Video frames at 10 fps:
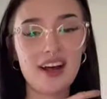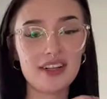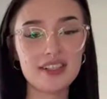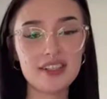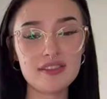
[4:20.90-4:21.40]

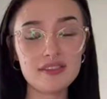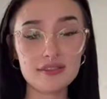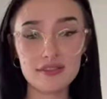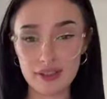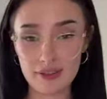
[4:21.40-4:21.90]
talk to you.
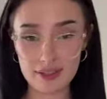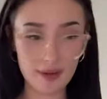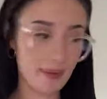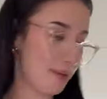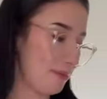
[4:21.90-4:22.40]
What do you want
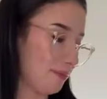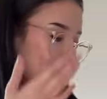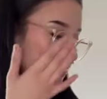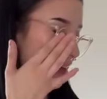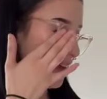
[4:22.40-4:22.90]
to talk about?
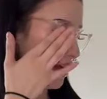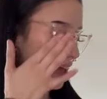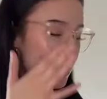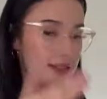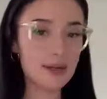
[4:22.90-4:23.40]

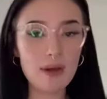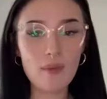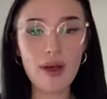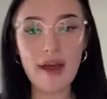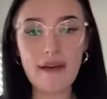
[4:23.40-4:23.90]
Tell me
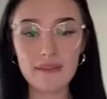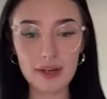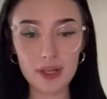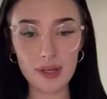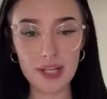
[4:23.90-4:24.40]
whatever
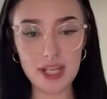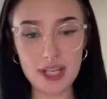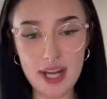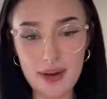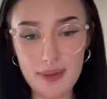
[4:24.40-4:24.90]
you want to
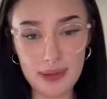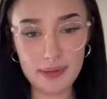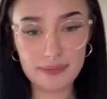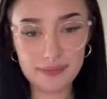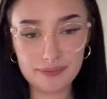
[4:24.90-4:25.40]
chit chat
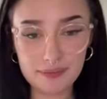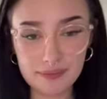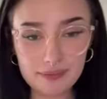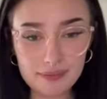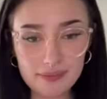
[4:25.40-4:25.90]
about.
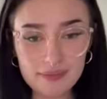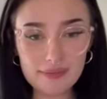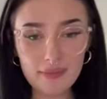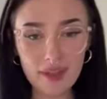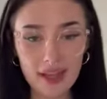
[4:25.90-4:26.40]

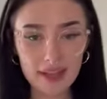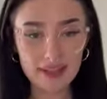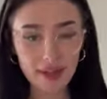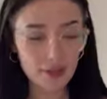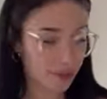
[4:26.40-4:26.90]

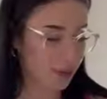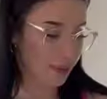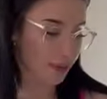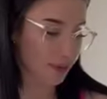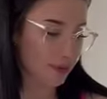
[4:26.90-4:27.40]

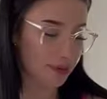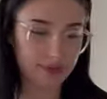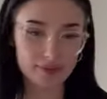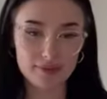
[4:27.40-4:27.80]
Hello.